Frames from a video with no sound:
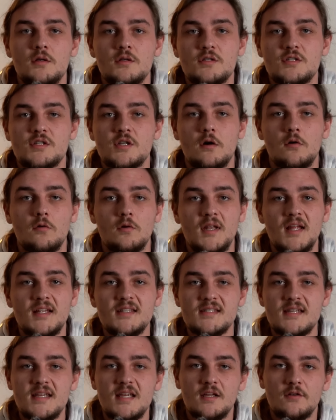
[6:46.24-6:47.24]
So
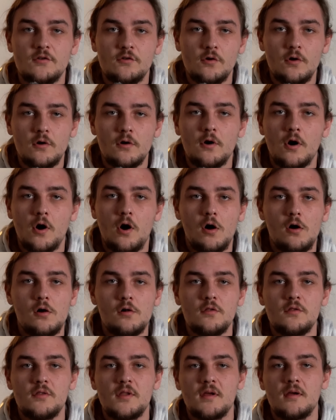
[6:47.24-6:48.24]
let's ignore
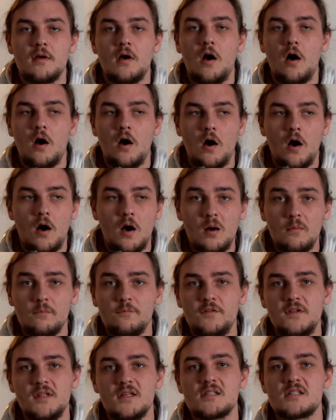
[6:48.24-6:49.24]
all the
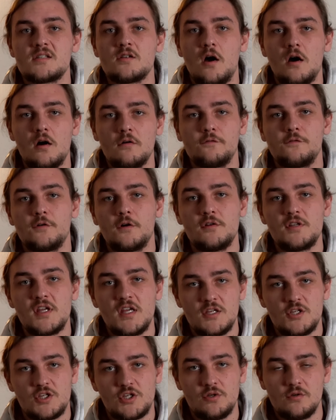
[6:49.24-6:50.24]
obvious off-road
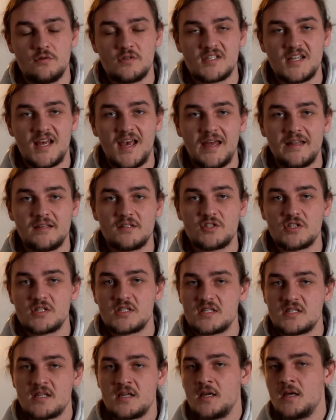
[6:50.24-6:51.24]
issues and
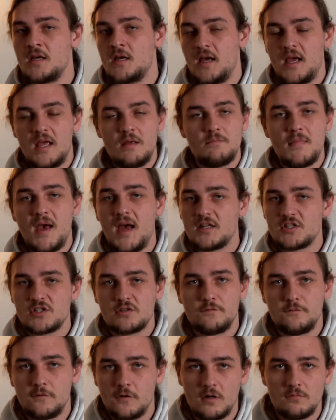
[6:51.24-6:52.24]
just imagine
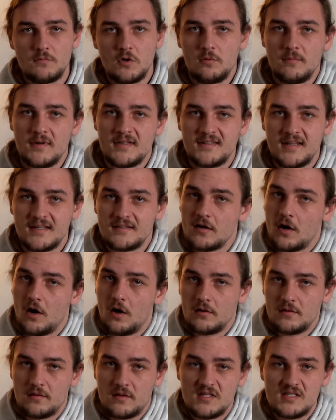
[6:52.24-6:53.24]
for a moment that
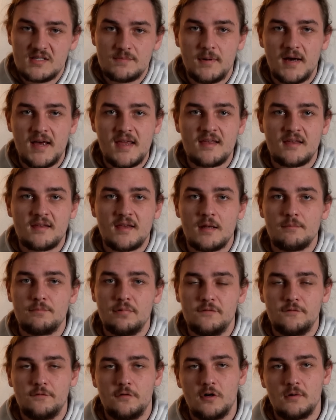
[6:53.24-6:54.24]
this bike can
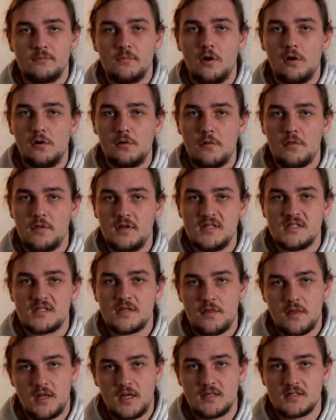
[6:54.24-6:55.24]
perform all these
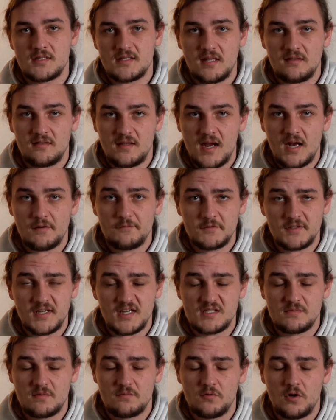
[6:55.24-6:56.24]
things that the
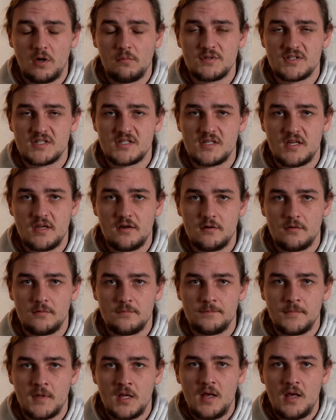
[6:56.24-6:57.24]
advertisement promises here.
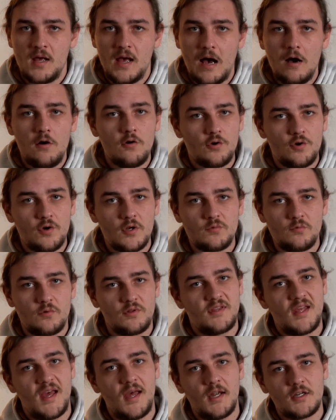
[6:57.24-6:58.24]
How good
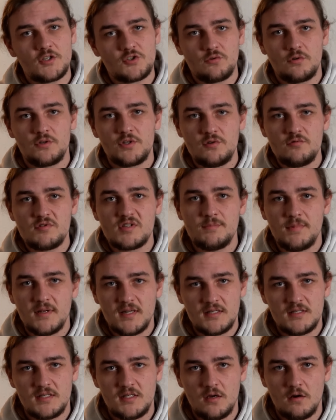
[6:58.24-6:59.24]
would the actual
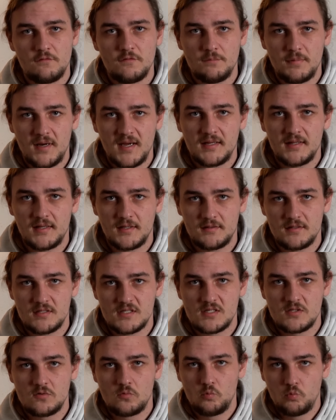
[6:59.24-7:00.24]
usability of a bike like
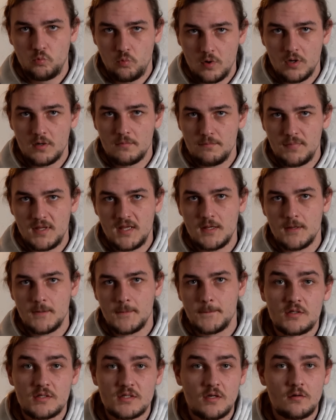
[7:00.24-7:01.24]
this would be?
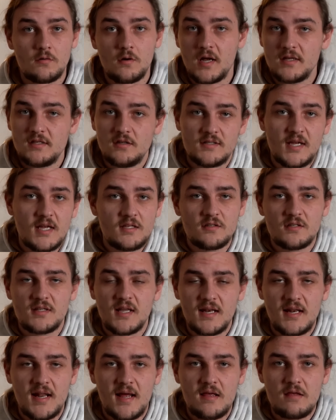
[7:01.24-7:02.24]
So in your
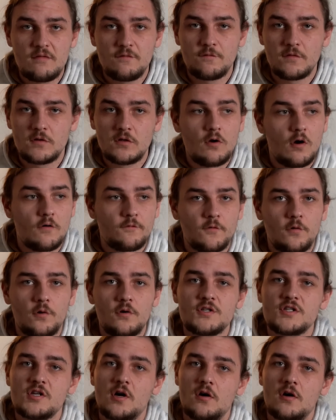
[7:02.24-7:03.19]
day-to-day -day life, you of course